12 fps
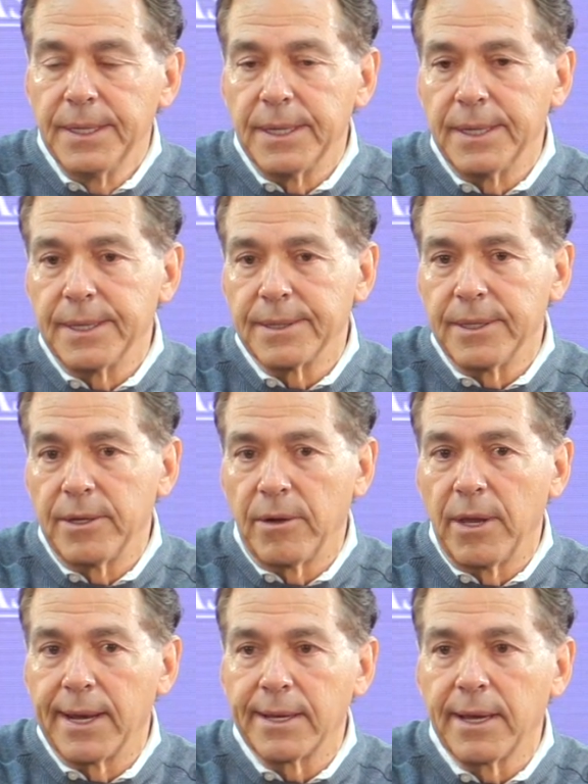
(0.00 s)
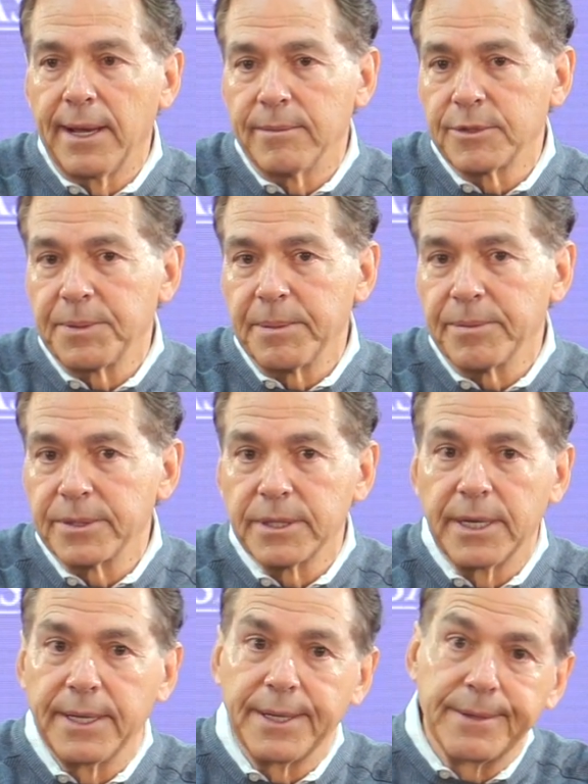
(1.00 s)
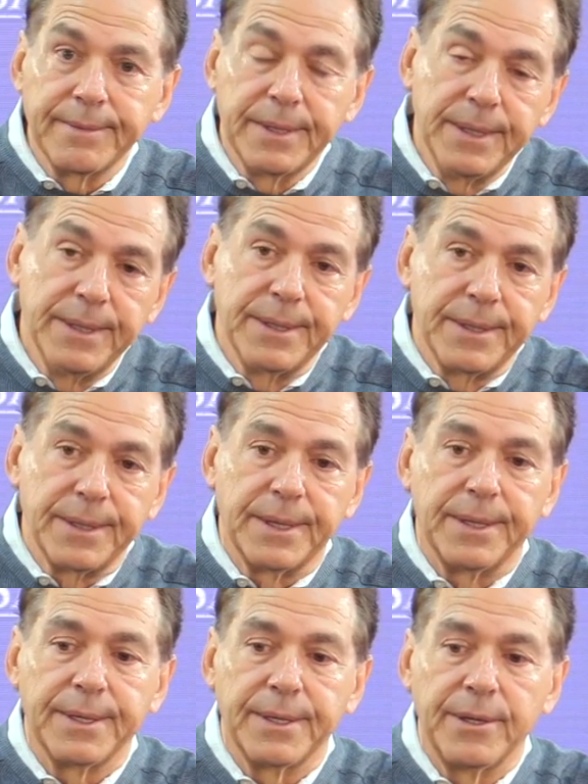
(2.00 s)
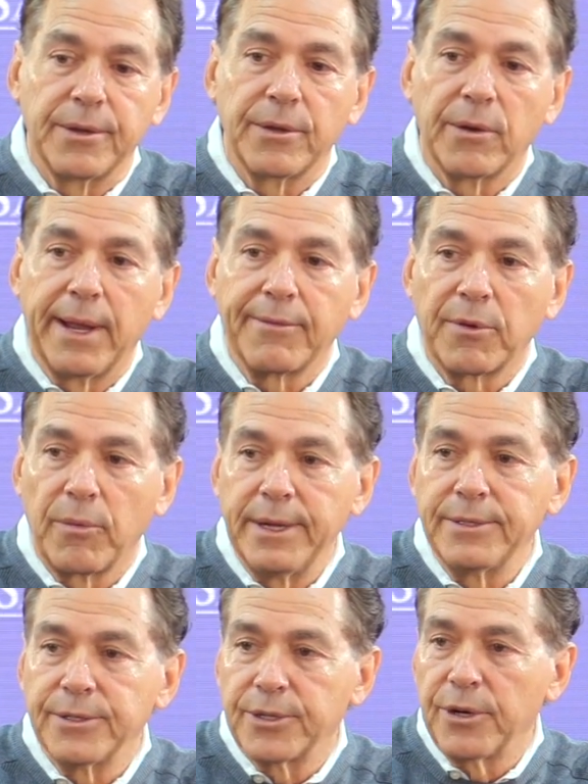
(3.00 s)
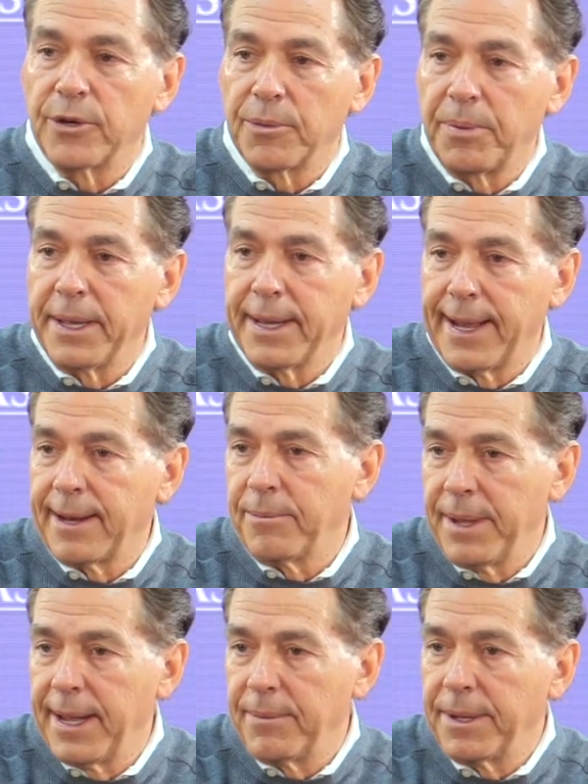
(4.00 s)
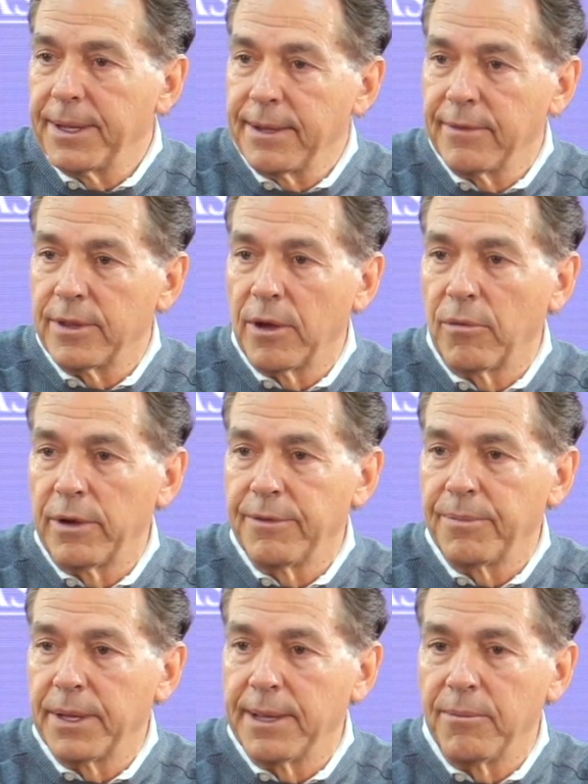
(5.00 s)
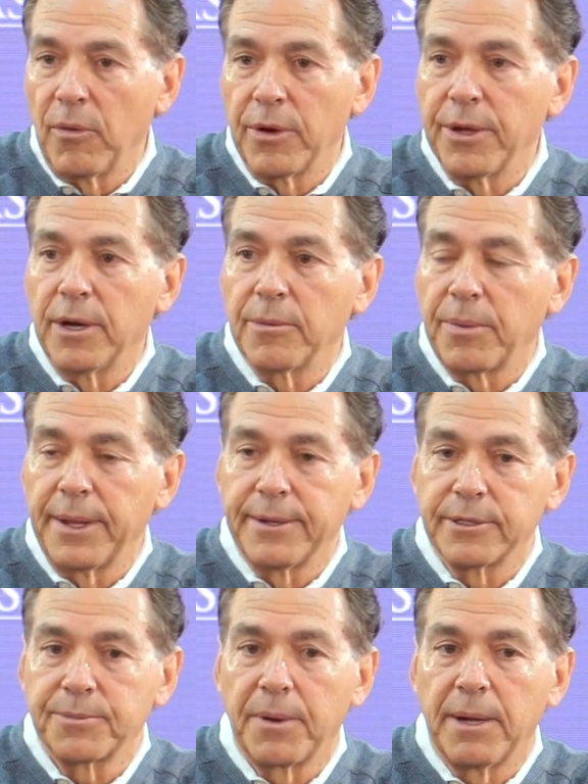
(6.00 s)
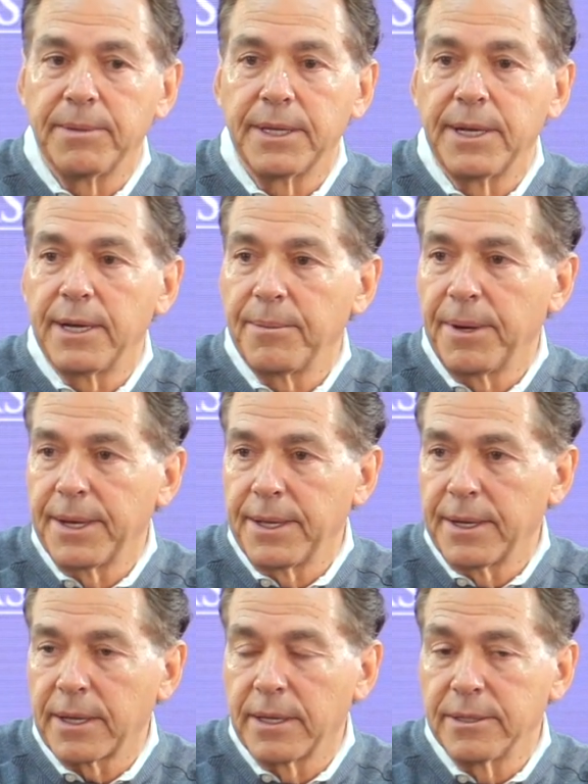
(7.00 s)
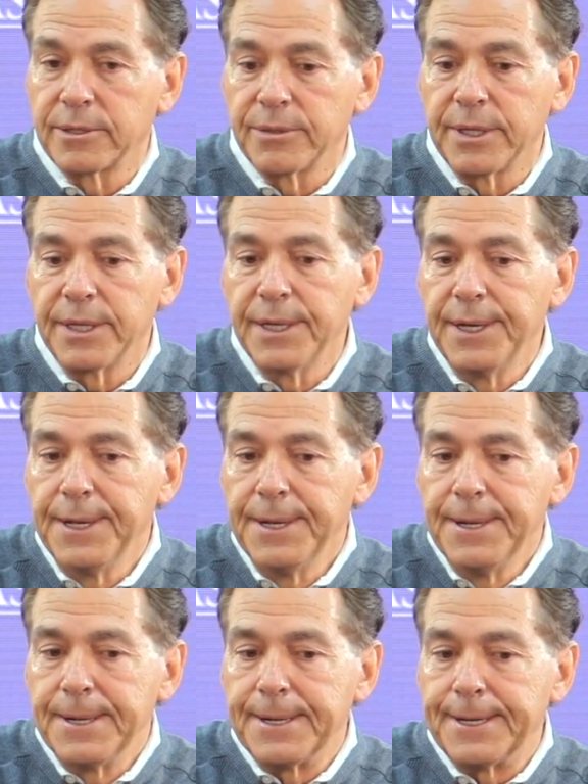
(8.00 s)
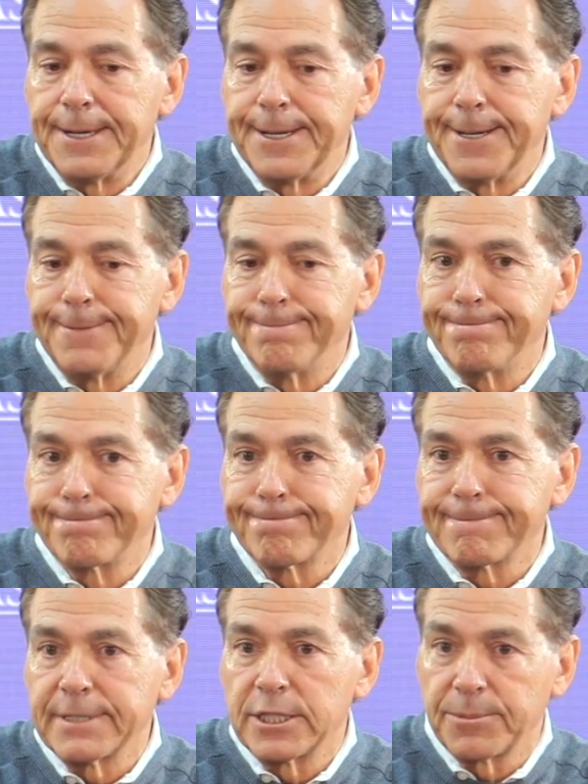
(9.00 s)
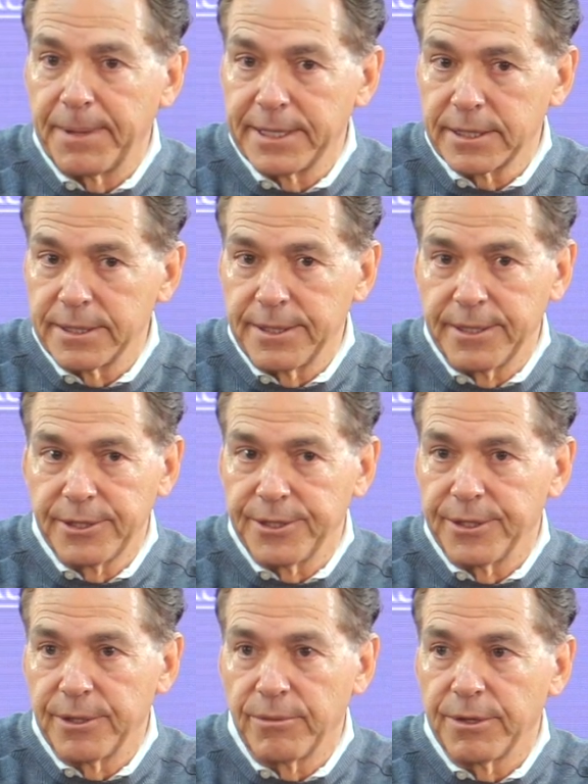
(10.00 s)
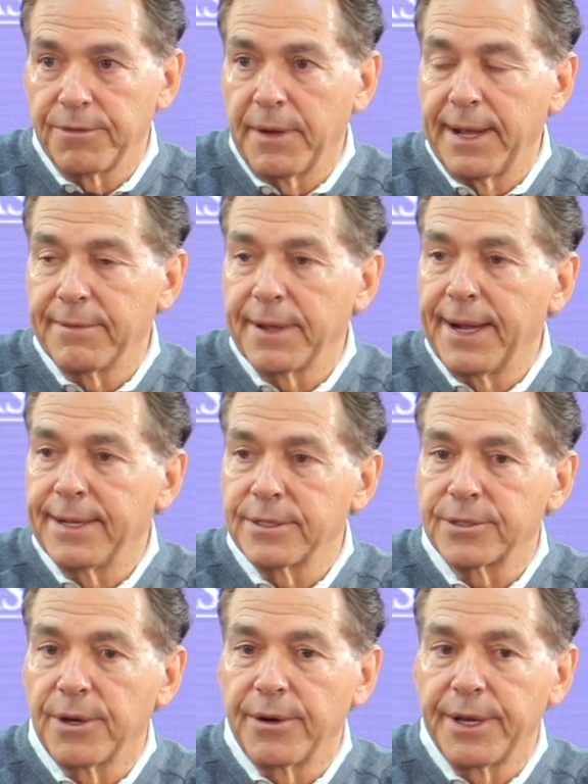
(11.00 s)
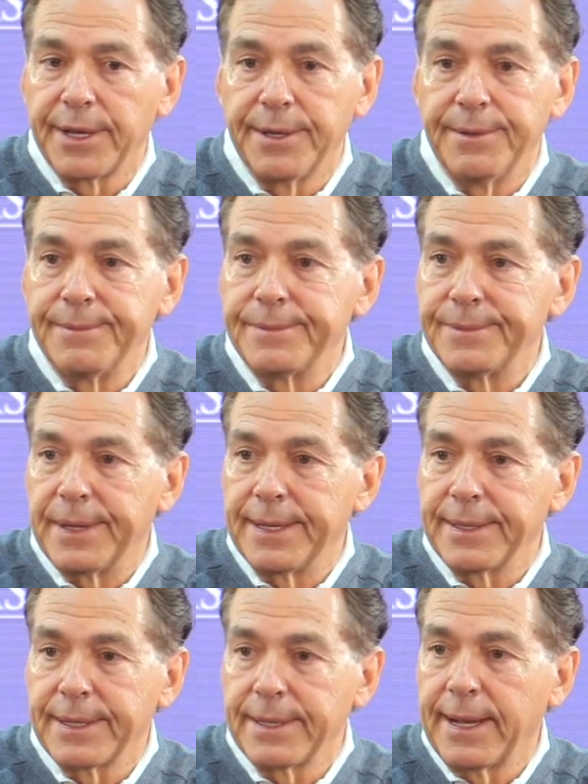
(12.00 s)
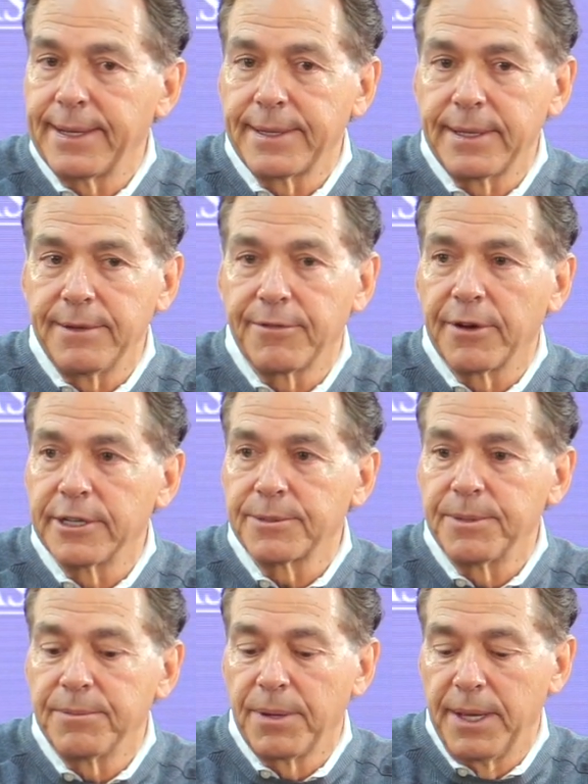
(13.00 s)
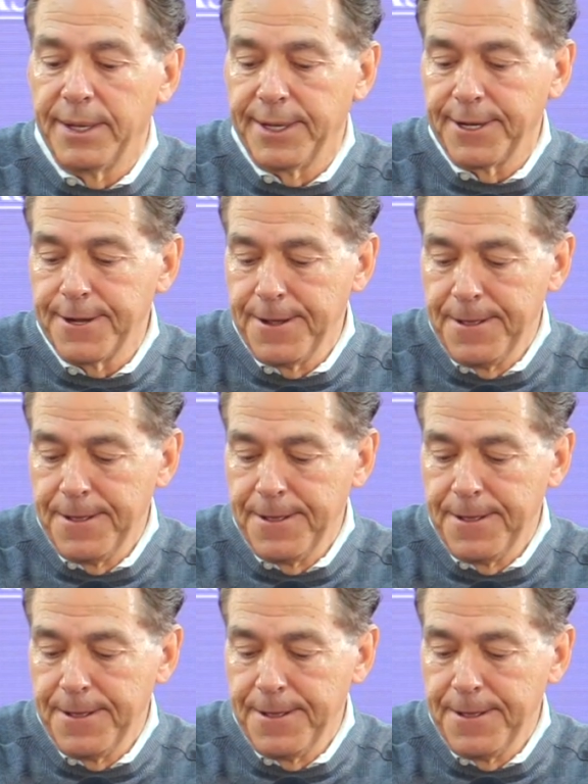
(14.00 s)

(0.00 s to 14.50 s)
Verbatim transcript: uh, you know, a lot of times people say, uh, you know, you're going to have to wait your turn to play at Alabama, even though we play more young players probably than anybody in the country, um, especially this year with five guys starting and I think 19 freshmen playing.